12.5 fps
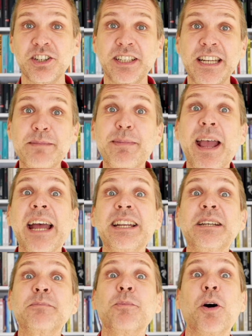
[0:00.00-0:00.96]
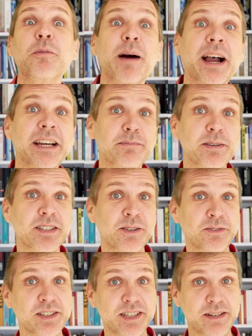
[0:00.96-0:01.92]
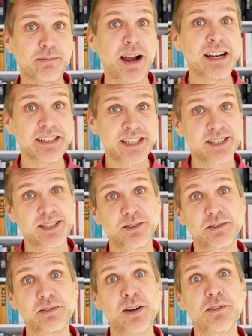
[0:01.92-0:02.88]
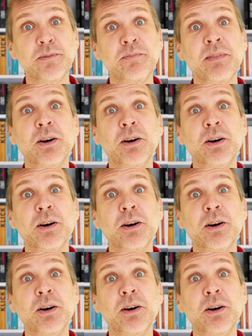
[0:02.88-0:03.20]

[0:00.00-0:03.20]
keep adding more buyer personas and markets to grow.